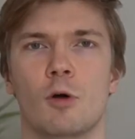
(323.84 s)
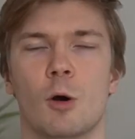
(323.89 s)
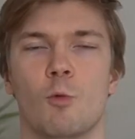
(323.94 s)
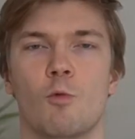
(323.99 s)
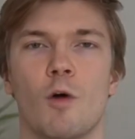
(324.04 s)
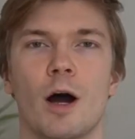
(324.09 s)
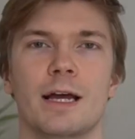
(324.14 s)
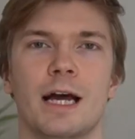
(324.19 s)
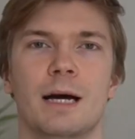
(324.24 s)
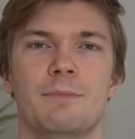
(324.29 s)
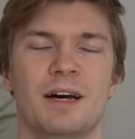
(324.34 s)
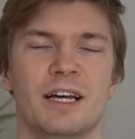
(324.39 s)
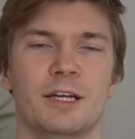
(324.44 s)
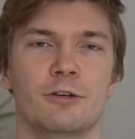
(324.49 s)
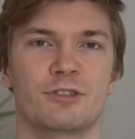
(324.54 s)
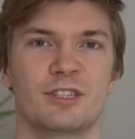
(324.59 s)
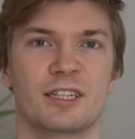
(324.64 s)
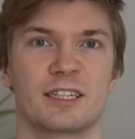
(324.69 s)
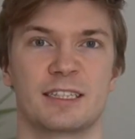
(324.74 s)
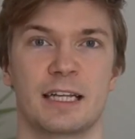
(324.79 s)
why am I
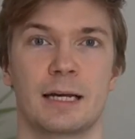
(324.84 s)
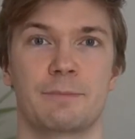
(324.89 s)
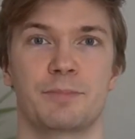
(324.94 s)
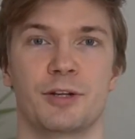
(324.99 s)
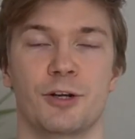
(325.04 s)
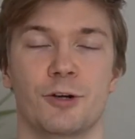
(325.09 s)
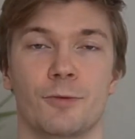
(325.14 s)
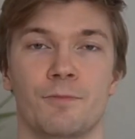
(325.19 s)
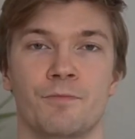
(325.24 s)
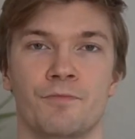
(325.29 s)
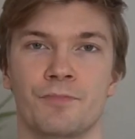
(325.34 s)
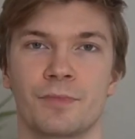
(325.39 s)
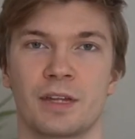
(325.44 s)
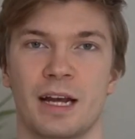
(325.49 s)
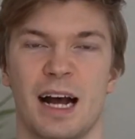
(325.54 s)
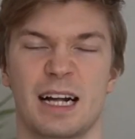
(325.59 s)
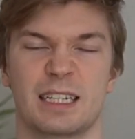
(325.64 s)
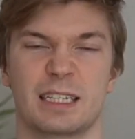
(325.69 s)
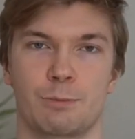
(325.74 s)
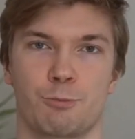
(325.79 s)
using Zapier?
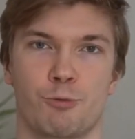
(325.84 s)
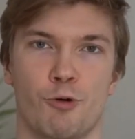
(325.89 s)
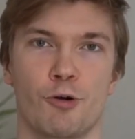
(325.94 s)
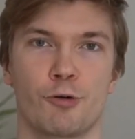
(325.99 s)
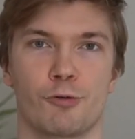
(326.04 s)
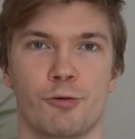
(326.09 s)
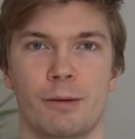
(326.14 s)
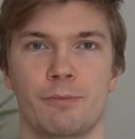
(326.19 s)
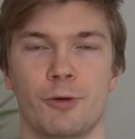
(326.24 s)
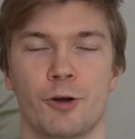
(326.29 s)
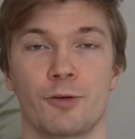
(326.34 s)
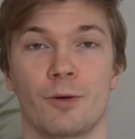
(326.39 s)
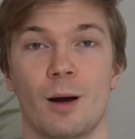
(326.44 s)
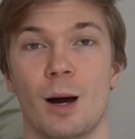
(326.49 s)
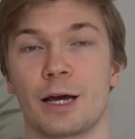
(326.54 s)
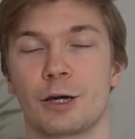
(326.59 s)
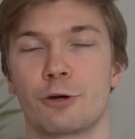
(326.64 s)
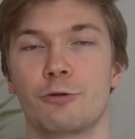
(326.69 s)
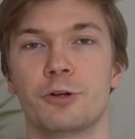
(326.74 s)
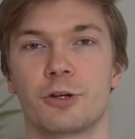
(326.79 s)
As a programmer,
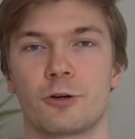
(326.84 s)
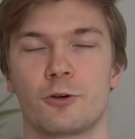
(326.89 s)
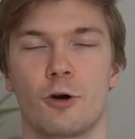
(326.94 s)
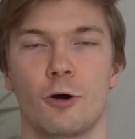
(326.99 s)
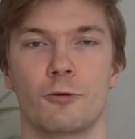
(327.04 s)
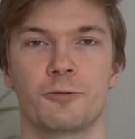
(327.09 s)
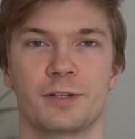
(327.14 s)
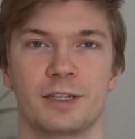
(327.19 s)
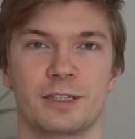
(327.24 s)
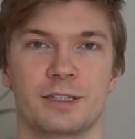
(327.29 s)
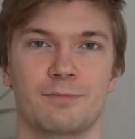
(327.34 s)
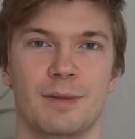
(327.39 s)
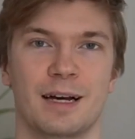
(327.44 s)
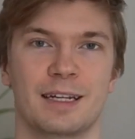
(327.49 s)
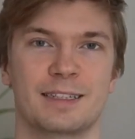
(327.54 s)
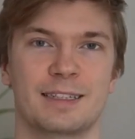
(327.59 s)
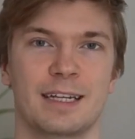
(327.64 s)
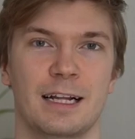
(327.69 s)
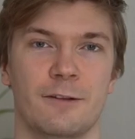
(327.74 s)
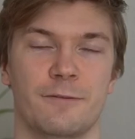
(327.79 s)
I could code this
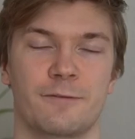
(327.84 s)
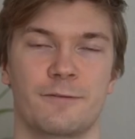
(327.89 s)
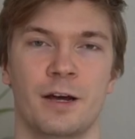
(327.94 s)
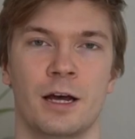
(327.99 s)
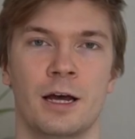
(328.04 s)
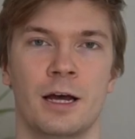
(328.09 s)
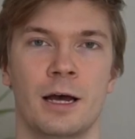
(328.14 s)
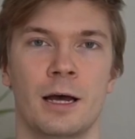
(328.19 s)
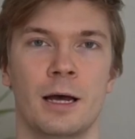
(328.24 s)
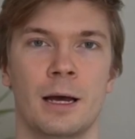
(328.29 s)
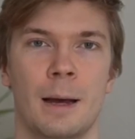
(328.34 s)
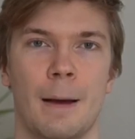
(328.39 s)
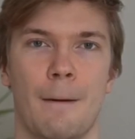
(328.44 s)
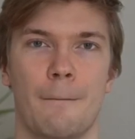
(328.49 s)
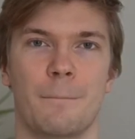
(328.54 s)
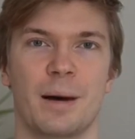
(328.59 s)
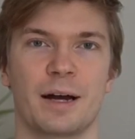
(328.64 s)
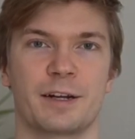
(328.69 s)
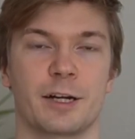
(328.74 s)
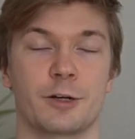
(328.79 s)
myself,
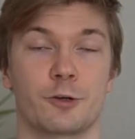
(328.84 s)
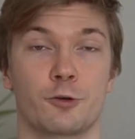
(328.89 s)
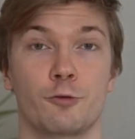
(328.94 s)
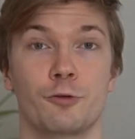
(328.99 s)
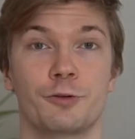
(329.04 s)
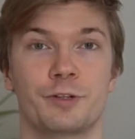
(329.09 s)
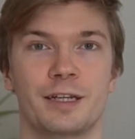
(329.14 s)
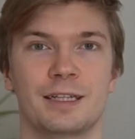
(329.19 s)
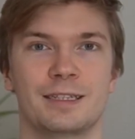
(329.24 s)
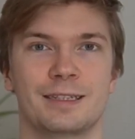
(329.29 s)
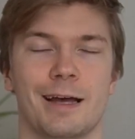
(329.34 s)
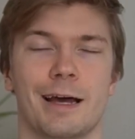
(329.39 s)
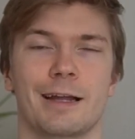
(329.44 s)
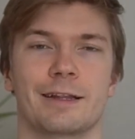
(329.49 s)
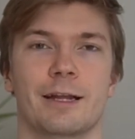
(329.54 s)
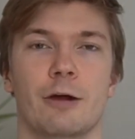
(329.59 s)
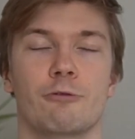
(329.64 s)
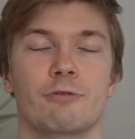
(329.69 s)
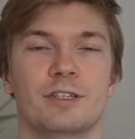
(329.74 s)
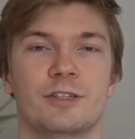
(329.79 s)
but the truth is
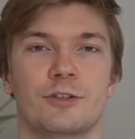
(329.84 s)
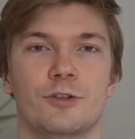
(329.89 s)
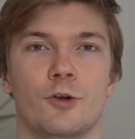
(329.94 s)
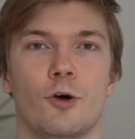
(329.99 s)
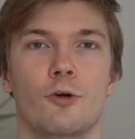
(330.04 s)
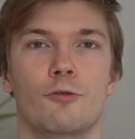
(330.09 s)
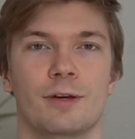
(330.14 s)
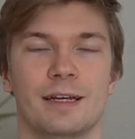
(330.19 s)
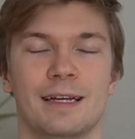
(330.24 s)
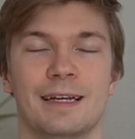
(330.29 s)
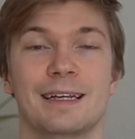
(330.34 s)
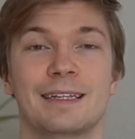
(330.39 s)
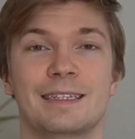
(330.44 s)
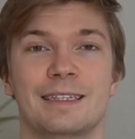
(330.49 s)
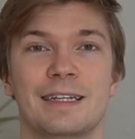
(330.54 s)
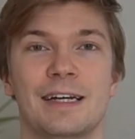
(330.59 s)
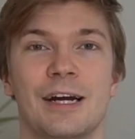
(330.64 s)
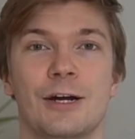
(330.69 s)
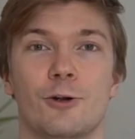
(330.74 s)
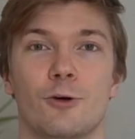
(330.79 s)
there is no
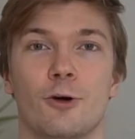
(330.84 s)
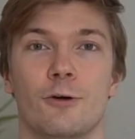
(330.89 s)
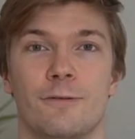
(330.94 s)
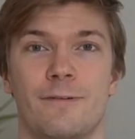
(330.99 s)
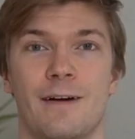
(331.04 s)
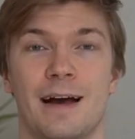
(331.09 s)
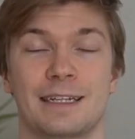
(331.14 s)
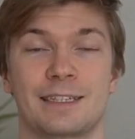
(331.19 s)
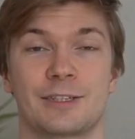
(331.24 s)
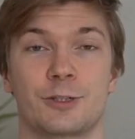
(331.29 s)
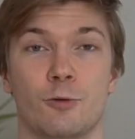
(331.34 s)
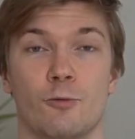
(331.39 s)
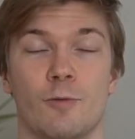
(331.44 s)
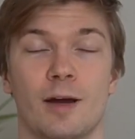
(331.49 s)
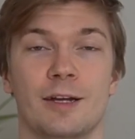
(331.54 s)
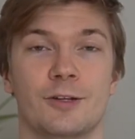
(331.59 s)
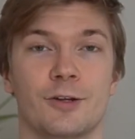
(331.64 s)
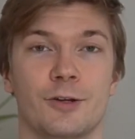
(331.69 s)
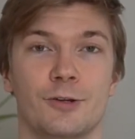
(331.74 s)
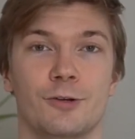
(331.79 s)
easier or faster
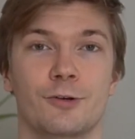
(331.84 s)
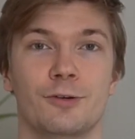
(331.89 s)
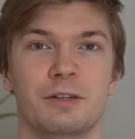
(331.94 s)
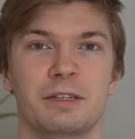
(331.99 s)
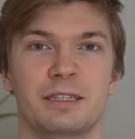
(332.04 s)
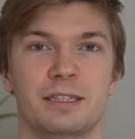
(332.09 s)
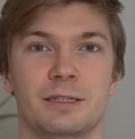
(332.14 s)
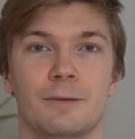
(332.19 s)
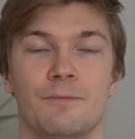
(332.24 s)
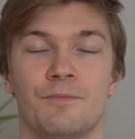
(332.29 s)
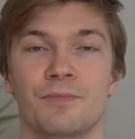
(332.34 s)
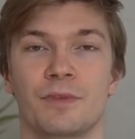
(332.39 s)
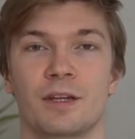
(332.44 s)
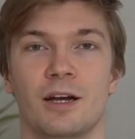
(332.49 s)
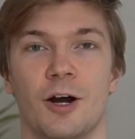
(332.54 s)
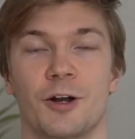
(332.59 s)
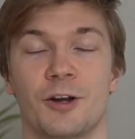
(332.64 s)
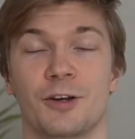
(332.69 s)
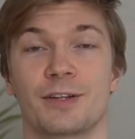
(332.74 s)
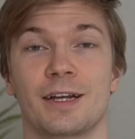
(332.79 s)
way to do this
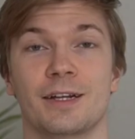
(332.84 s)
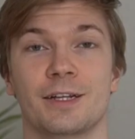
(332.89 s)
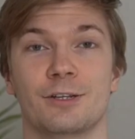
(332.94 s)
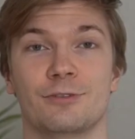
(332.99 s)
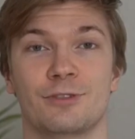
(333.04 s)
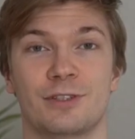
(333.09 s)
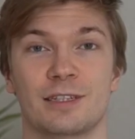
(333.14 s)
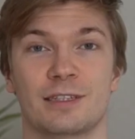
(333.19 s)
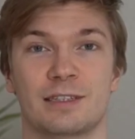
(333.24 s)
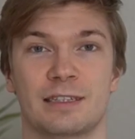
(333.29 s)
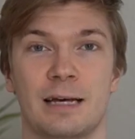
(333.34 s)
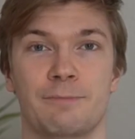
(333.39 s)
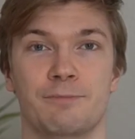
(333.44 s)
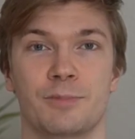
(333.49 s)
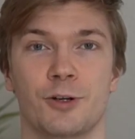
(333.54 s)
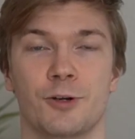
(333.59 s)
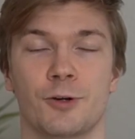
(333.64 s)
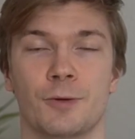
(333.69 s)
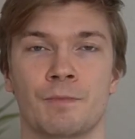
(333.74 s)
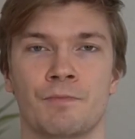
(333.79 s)
other than using
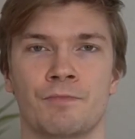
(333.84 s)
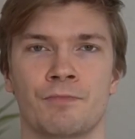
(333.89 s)
Zapier.